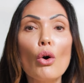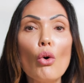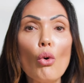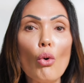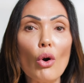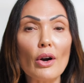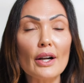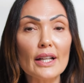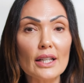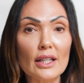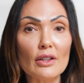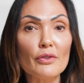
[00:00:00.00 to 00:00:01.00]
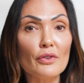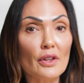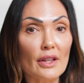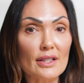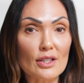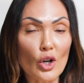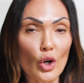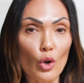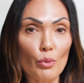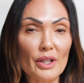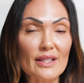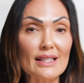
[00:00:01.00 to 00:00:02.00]
or if this
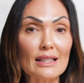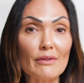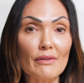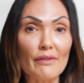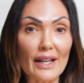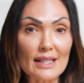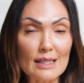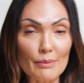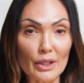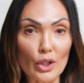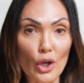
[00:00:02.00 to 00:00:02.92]
home is an investment